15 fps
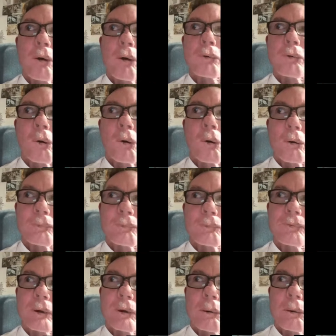
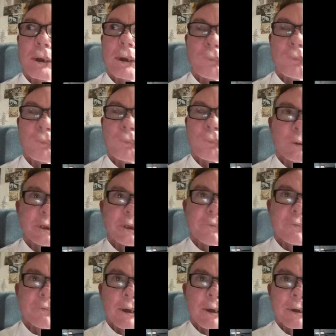alcohols. I normally
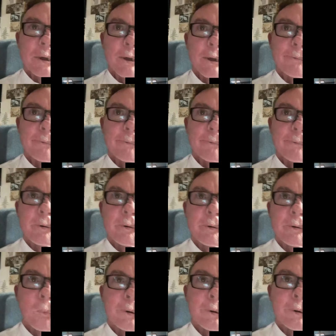get that out of
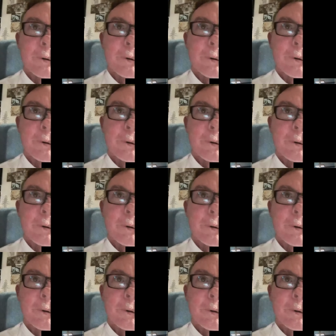Oregon,
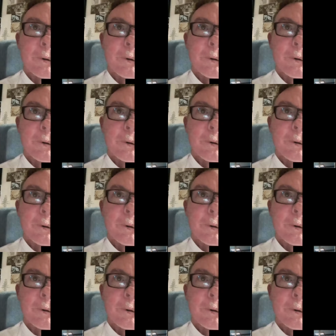
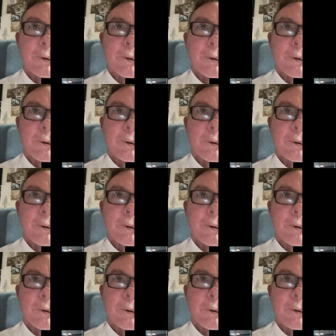Allchem.
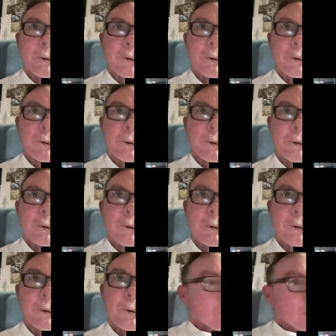They'll
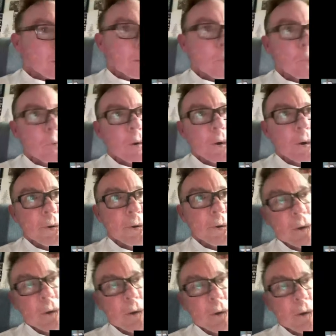ship that
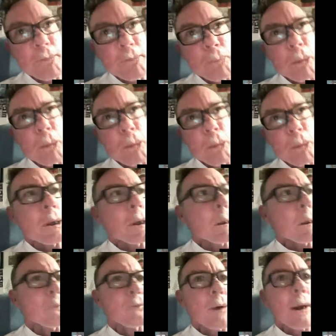product, and they have
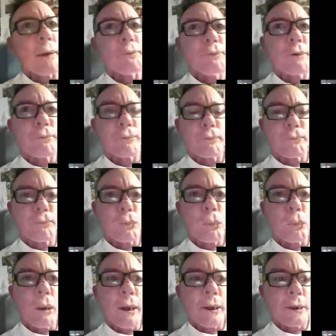about 5
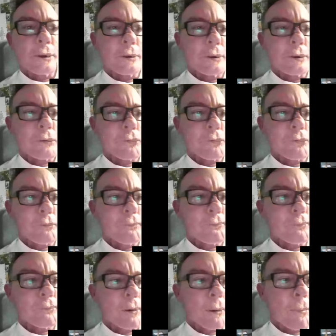different varieties of